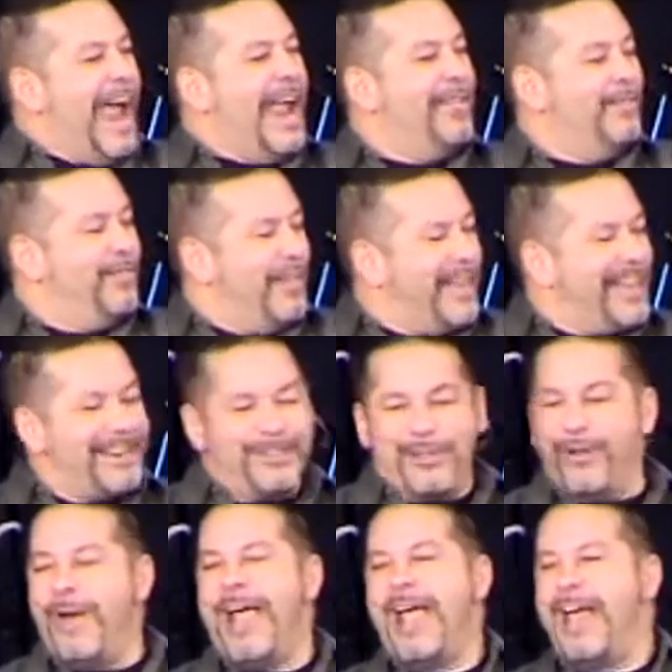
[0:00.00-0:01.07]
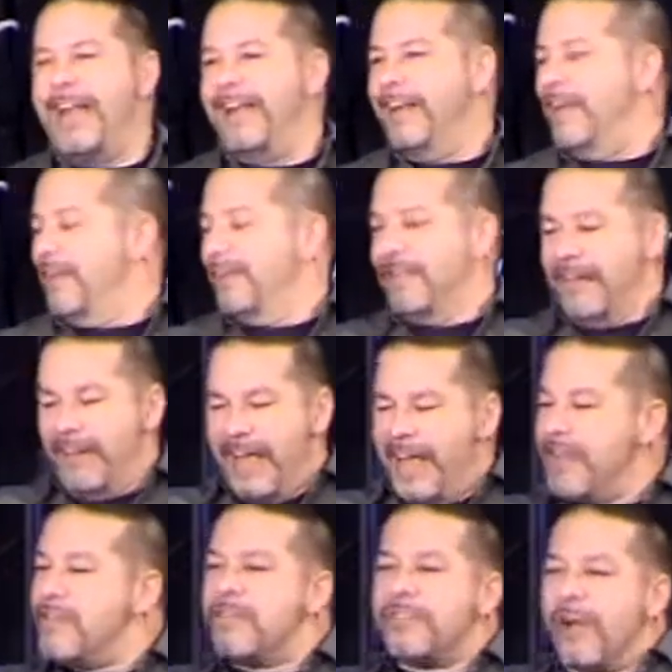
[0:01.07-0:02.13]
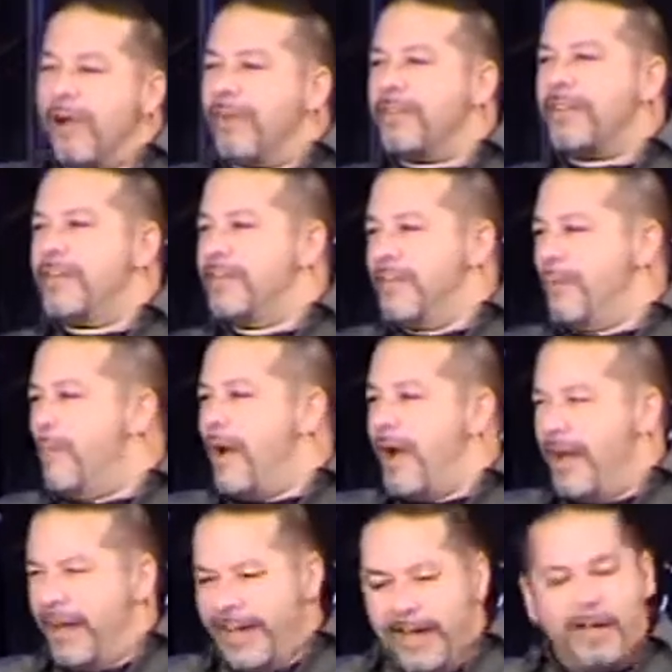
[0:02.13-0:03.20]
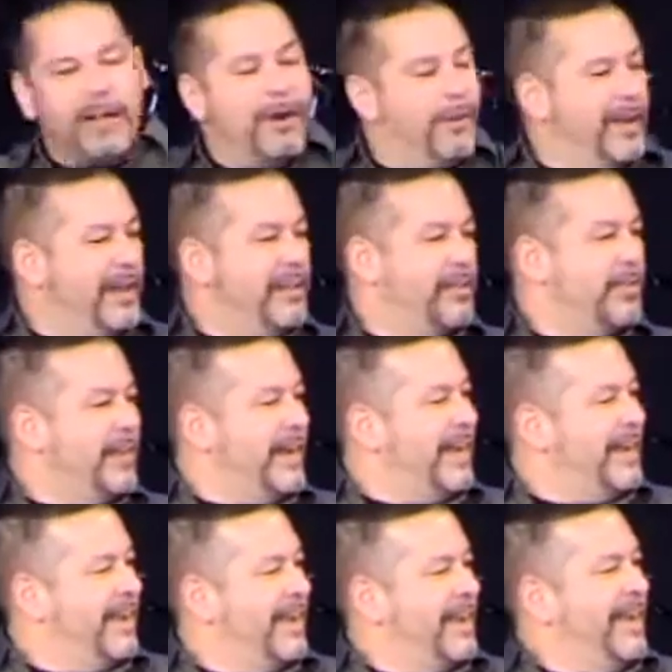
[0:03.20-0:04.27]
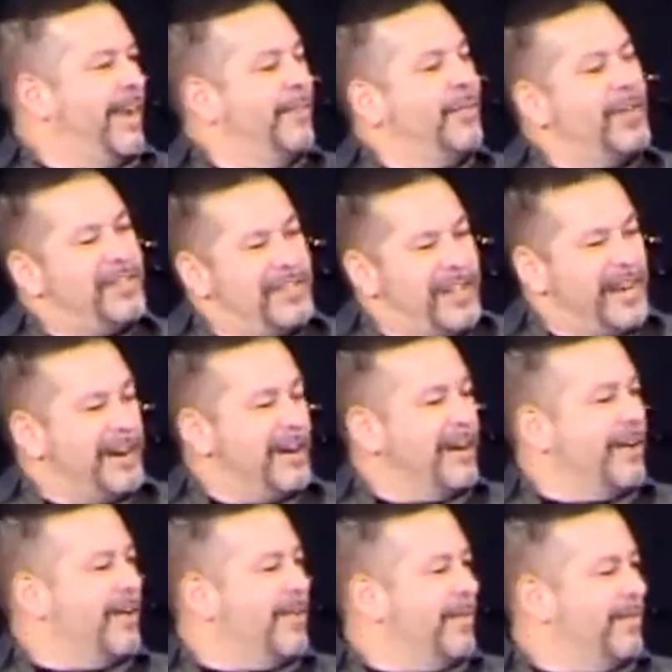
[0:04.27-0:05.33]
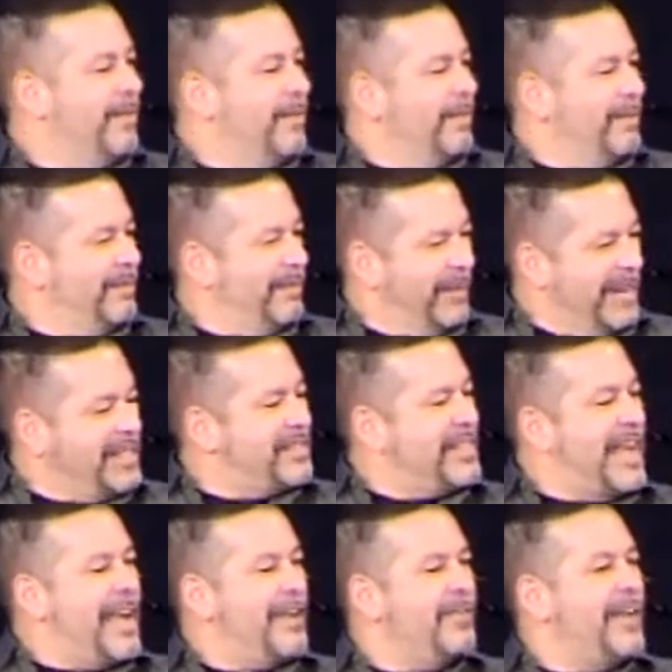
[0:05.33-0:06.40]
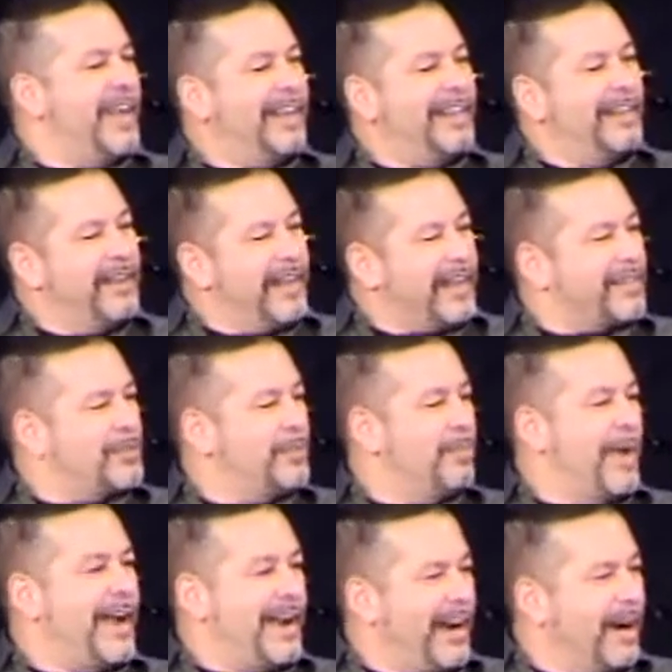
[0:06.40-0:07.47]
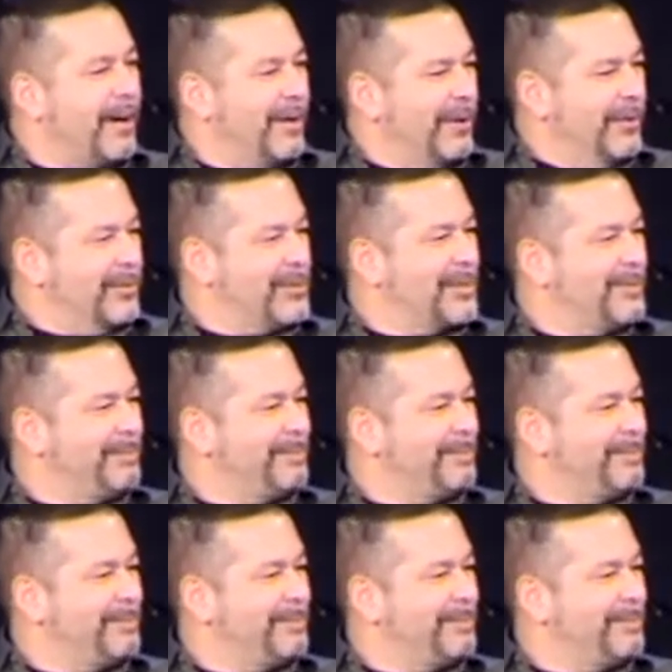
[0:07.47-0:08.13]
And then to add insult to my ego injury, the deer leans down and licks my arrows.